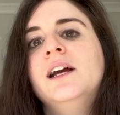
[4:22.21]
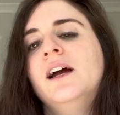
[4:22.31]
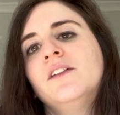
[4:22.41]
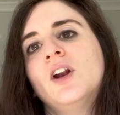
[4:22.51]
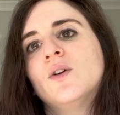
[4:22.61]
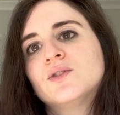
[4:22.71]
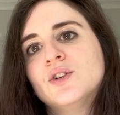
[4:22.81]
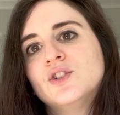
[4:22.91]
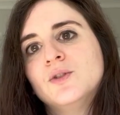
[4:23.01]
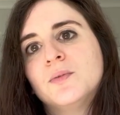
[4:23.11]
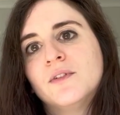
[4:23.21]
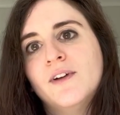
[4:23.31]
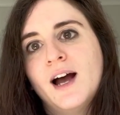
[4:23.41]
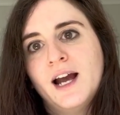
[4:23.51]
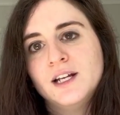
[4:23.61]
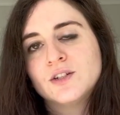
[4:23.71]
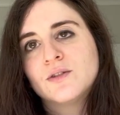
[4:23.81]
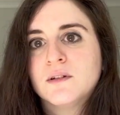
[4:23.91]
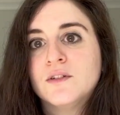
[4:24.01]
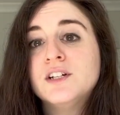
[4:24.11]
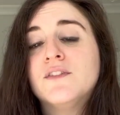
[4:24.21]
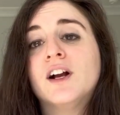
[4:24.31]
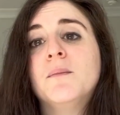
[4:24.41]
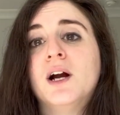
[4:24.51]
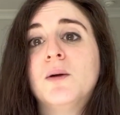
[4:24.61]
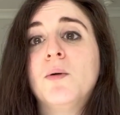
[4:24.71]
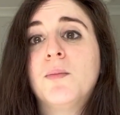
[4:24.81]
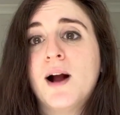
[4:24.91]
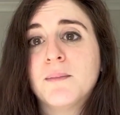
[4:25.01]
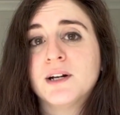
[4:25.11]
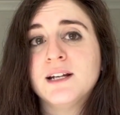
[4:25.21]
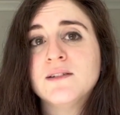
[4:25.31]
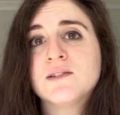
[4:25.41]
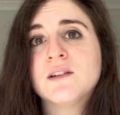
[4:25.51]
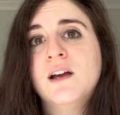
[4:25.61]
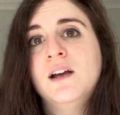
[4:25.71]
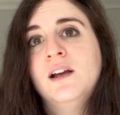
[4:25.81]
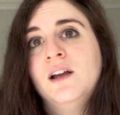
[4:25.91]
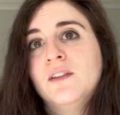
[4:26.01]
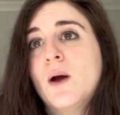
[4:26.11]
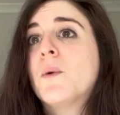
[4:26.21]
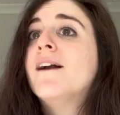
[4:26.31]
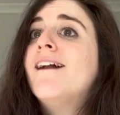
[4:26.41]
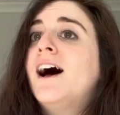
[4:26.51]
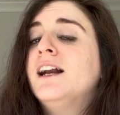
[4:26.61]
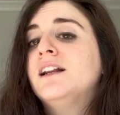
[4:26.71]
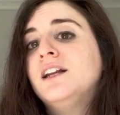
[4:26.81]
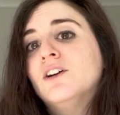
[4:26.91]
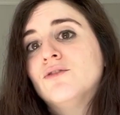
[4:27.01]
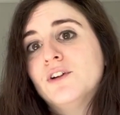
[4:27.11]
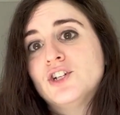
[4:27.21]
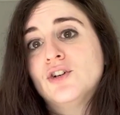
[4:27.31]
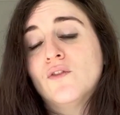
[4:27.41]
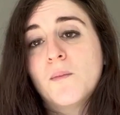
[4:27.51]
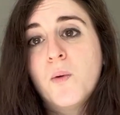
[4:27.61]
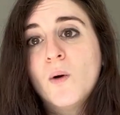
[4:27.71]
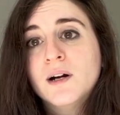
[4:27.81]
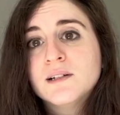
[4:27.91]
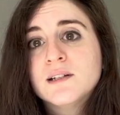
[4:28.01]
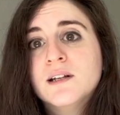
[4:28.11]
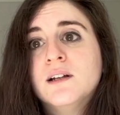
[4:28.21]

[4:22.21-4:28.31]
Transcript: And then also to provide 3 different comparable properties that were not in the original report